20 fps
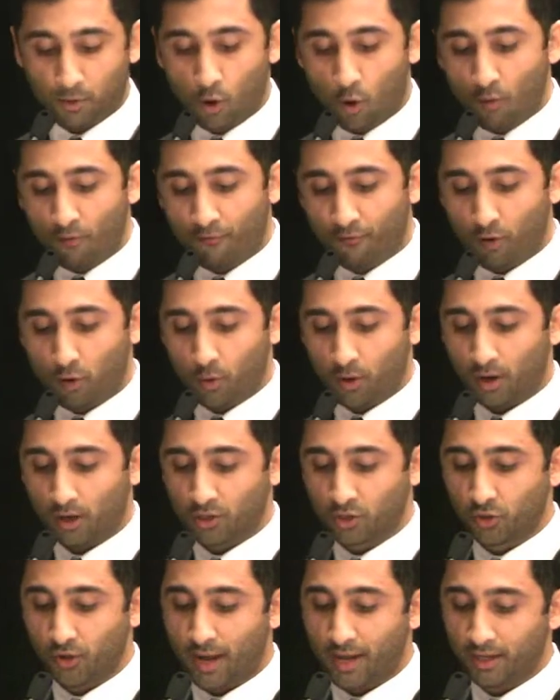Going forward,
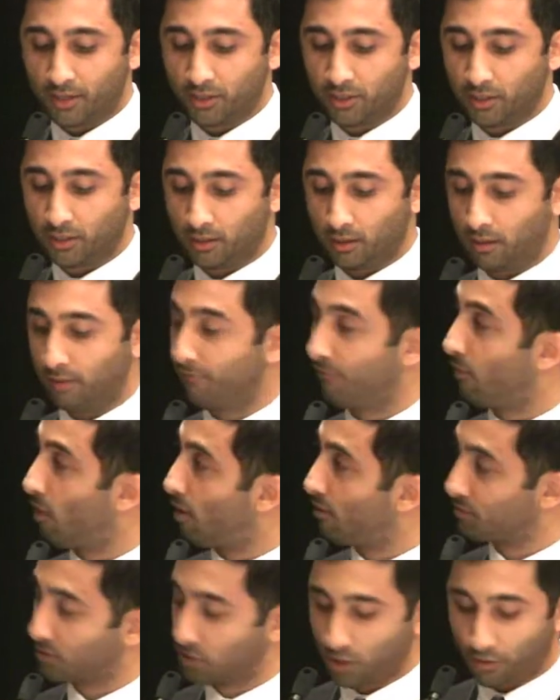our strategy
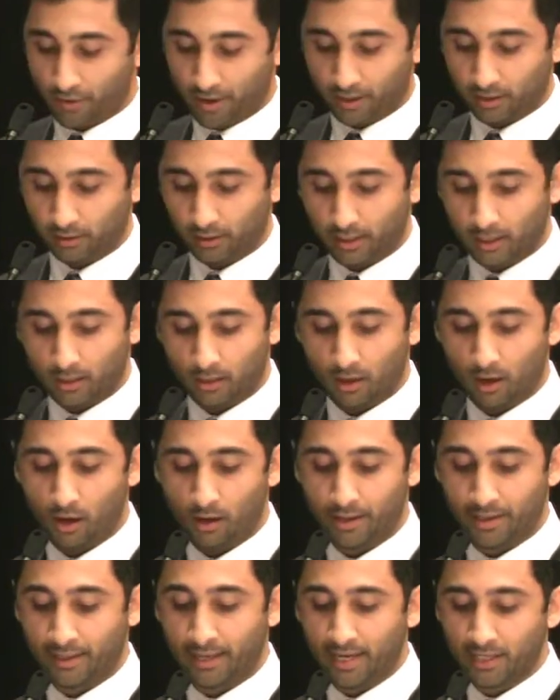involves directly
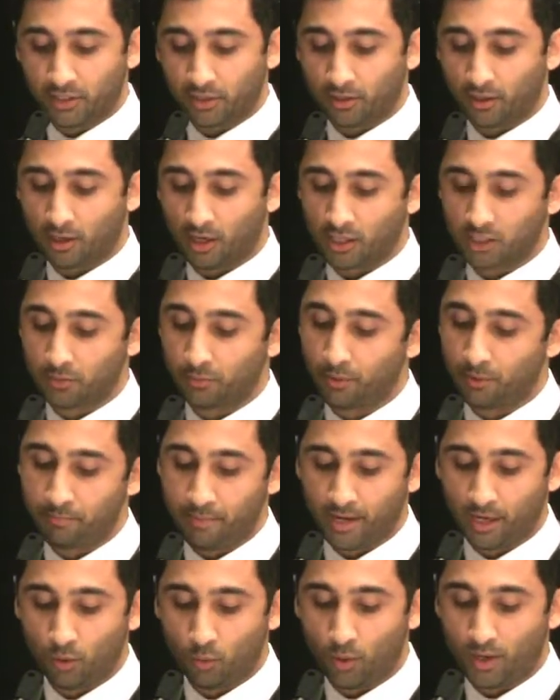engaging the customer in
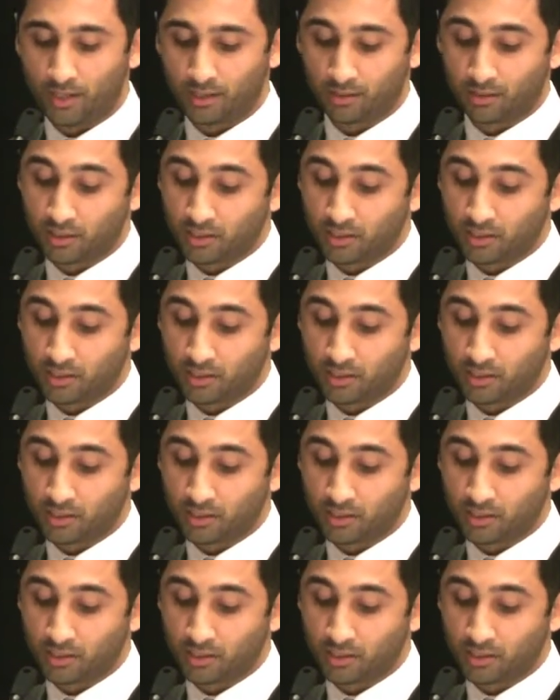many ways.